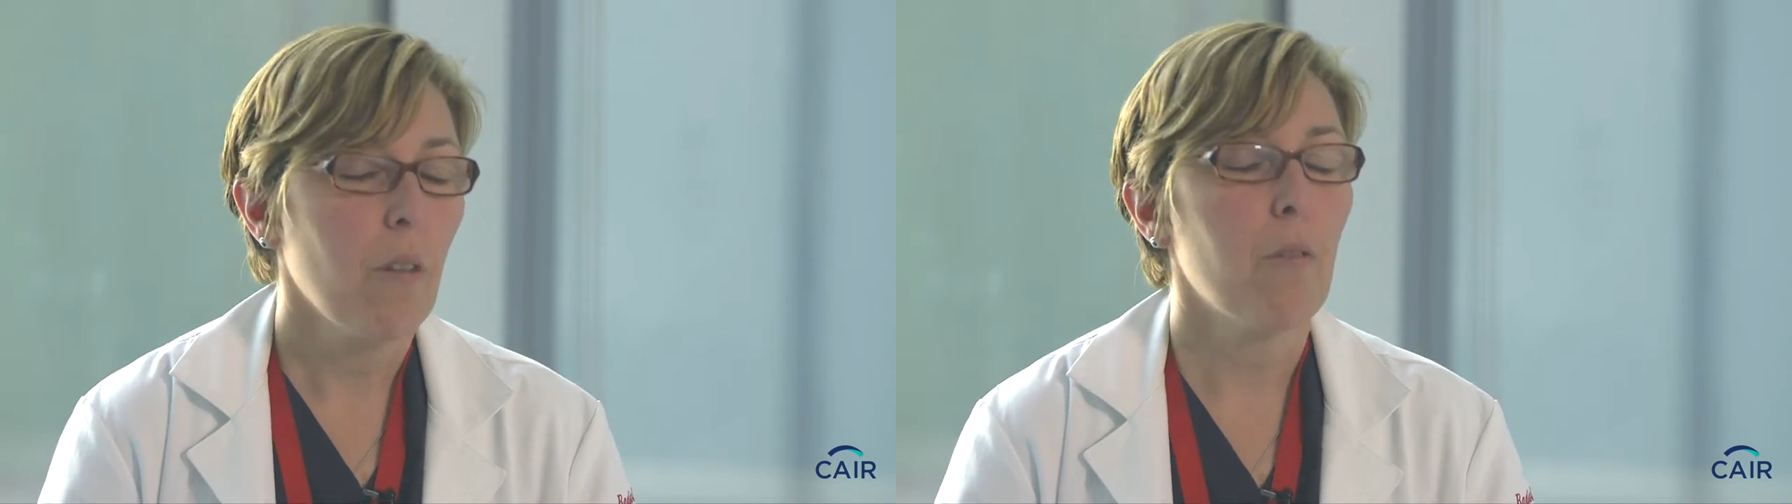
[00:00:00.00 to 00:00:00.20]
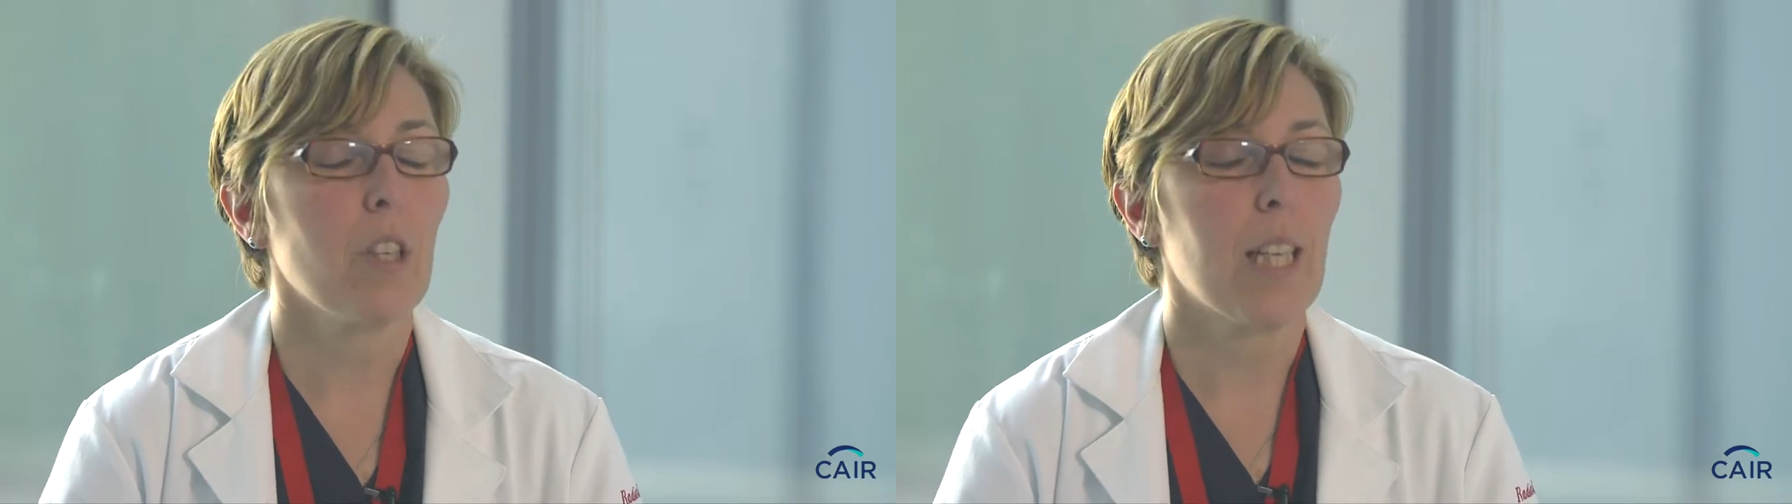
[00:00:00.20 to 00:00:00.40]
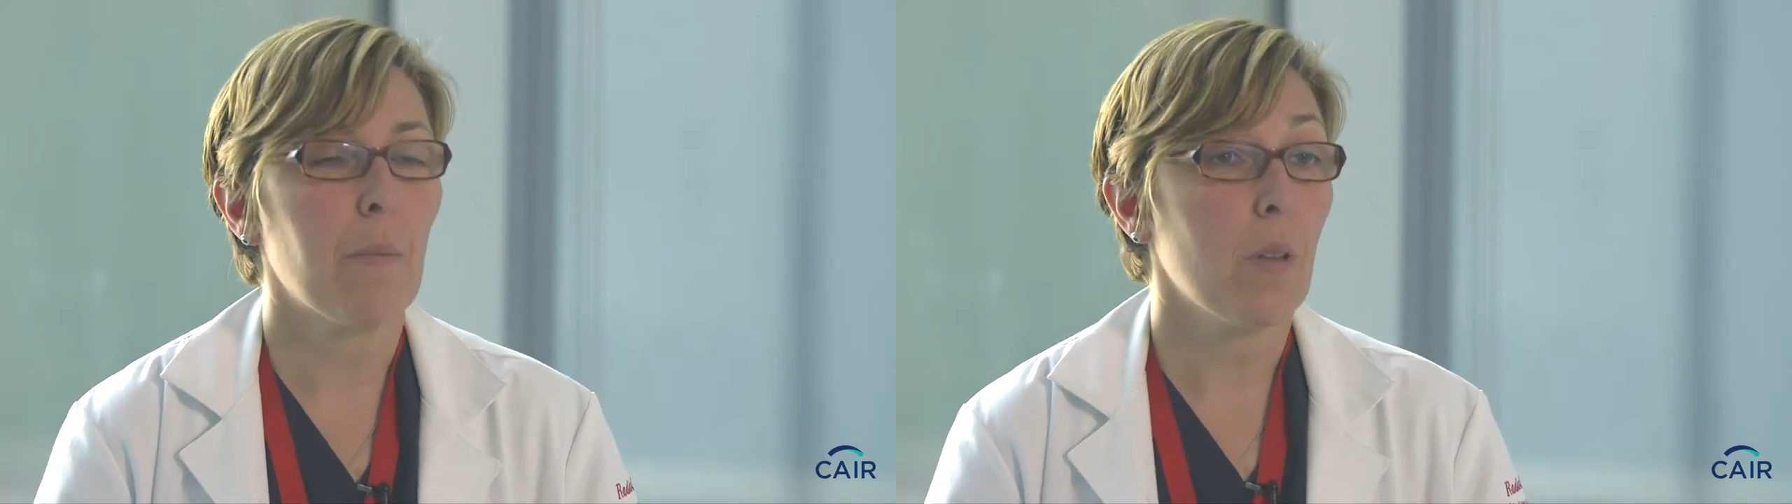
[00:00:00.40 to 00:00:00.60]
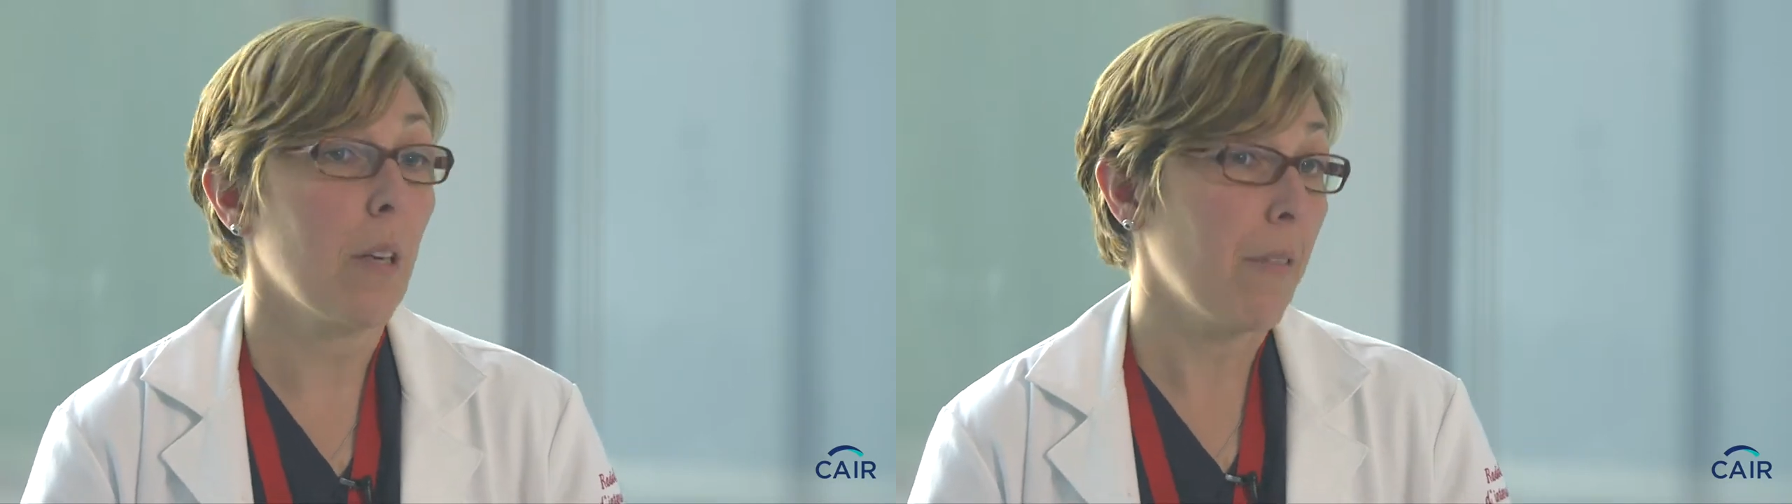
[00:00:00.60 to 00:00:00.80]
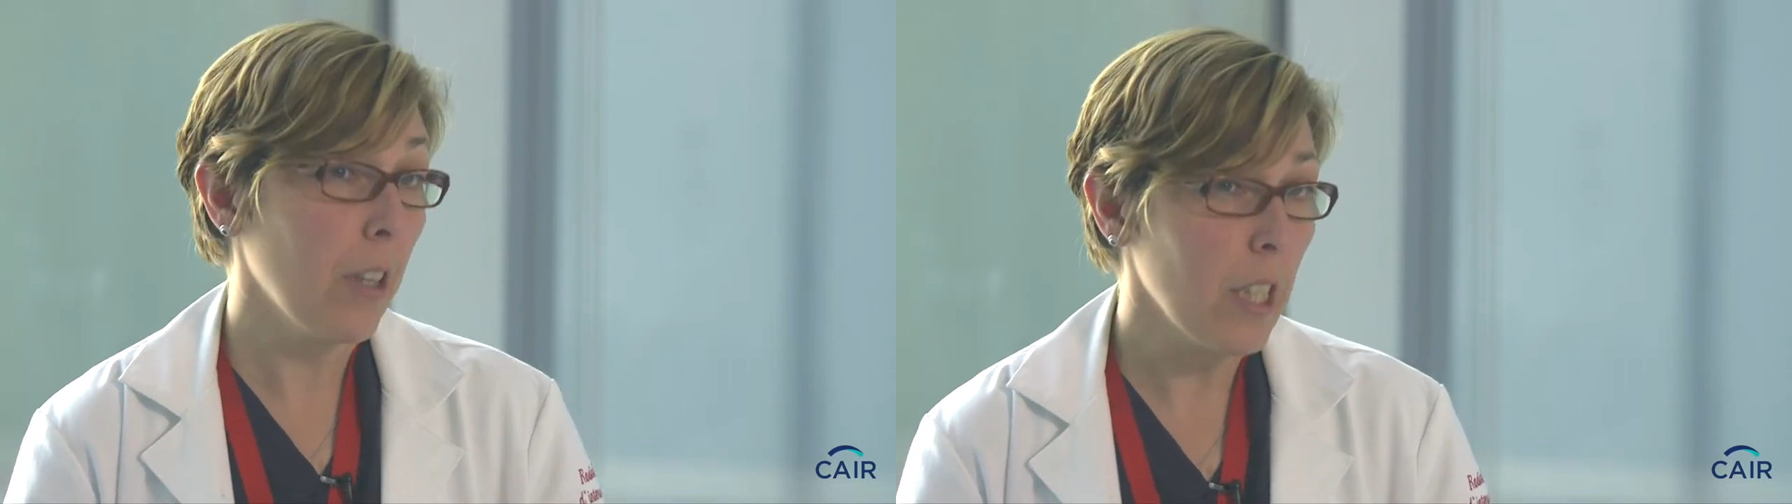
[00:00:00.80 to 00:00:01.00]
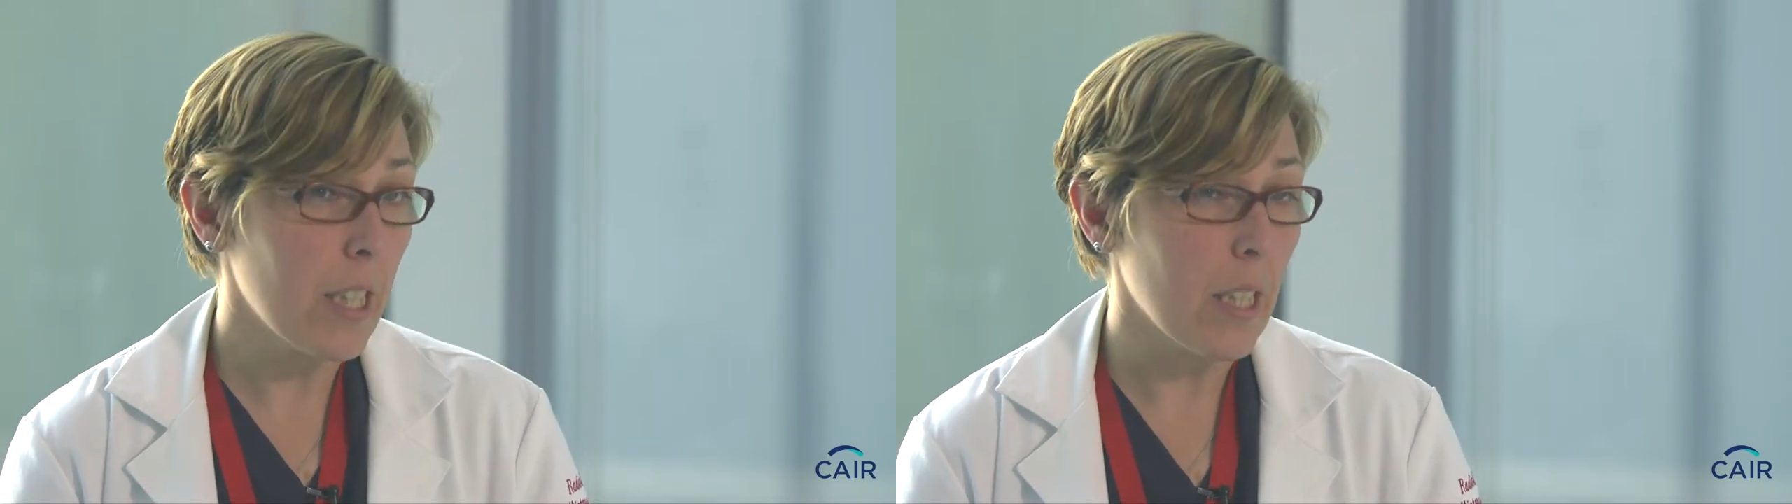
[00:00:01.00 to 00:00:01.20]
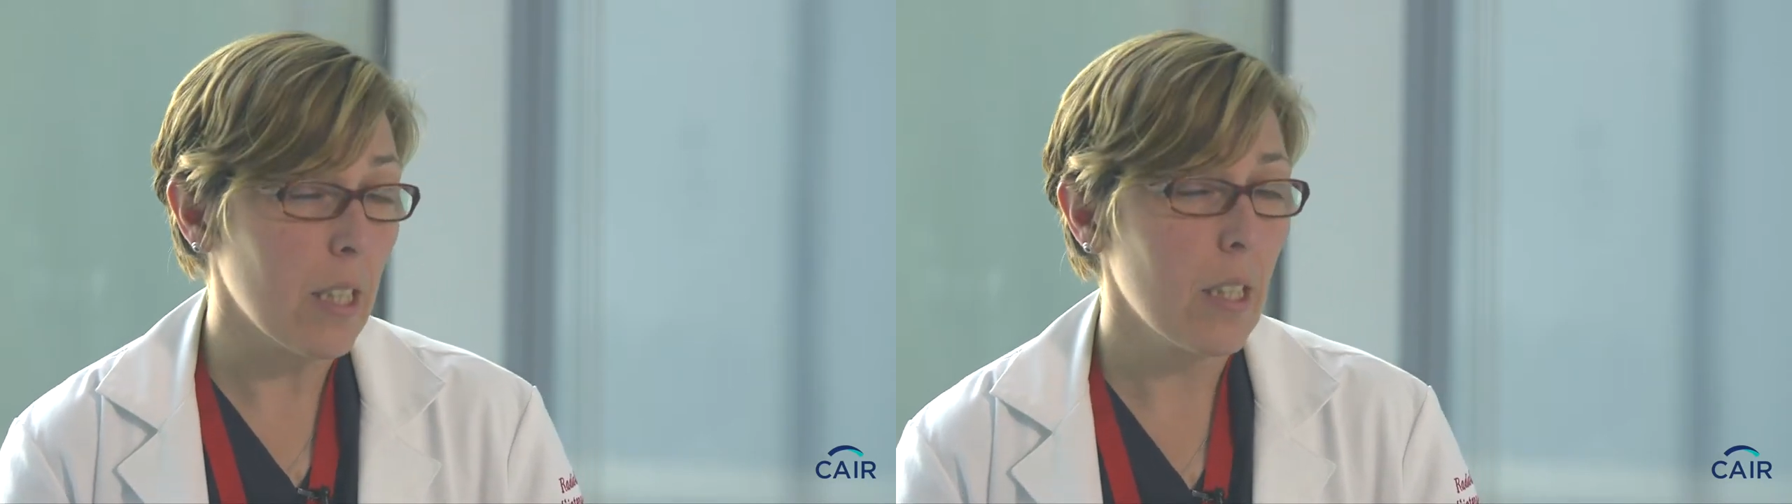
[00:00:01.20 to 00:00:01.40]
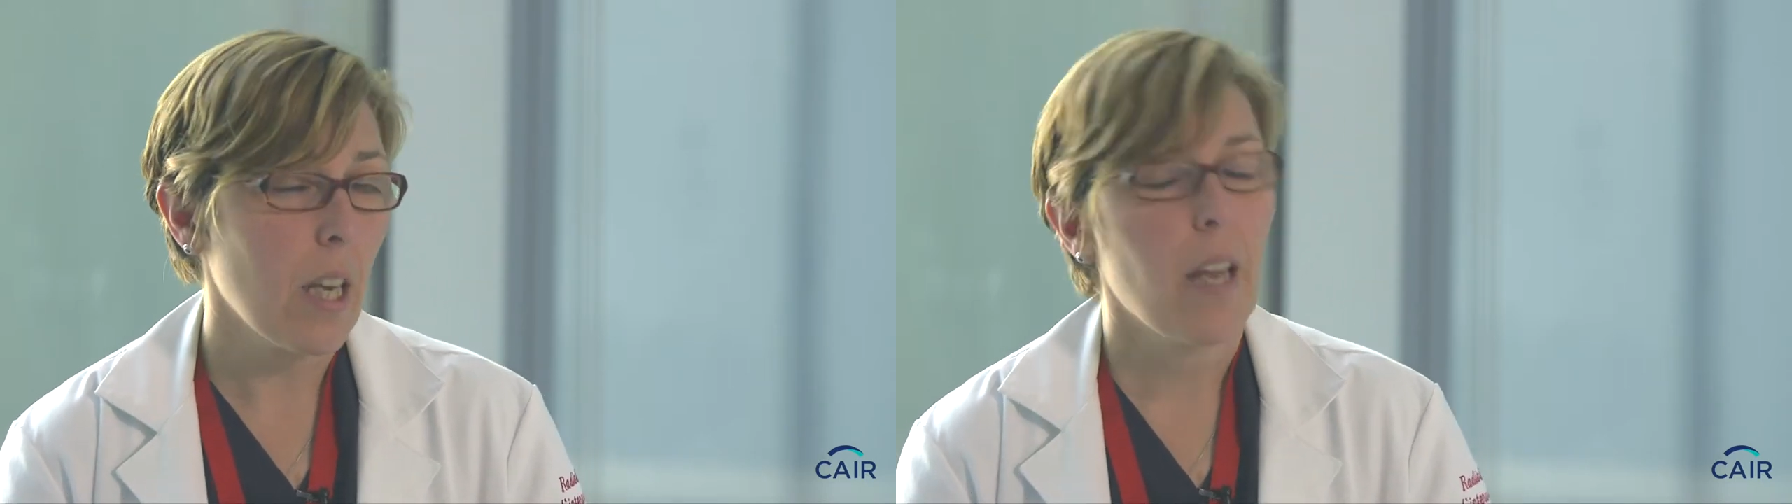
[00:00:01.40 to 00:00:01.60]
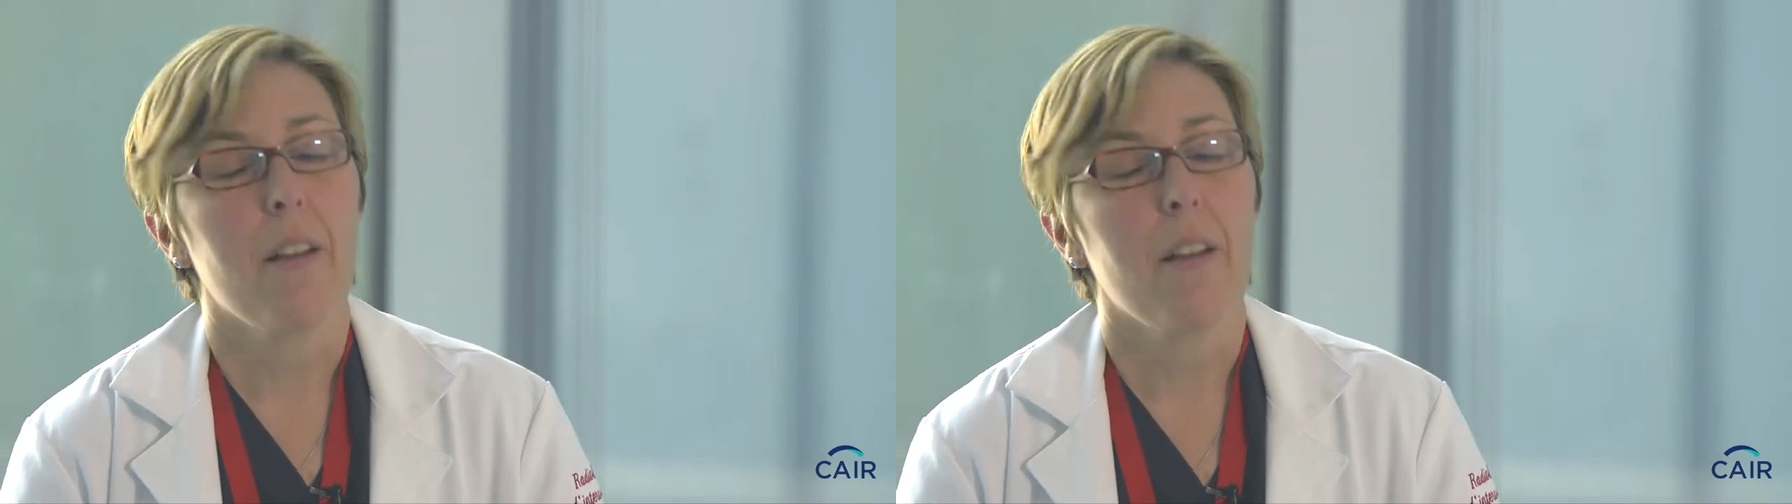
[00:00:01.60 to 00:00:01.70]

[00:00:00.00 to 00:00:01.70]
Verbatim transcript: For example, apheresis